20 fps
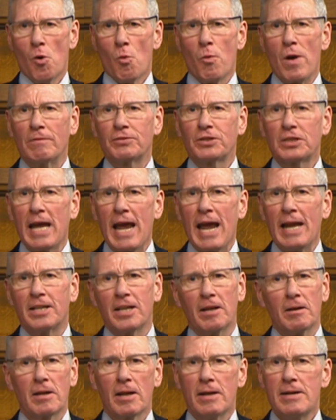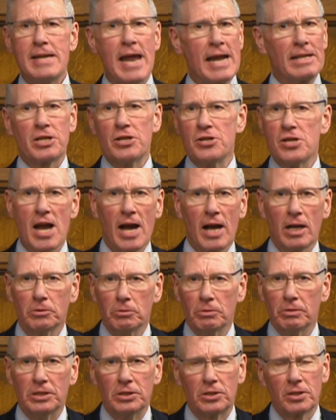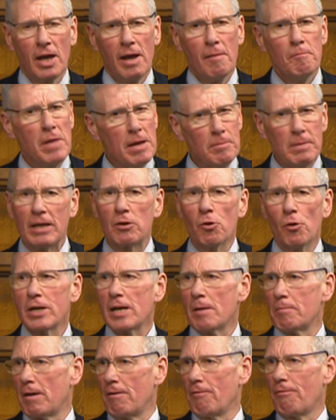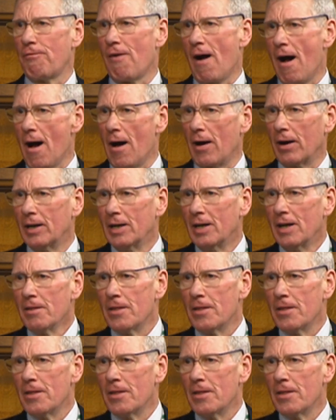We have said that Netanyahu is maybe going a bit far,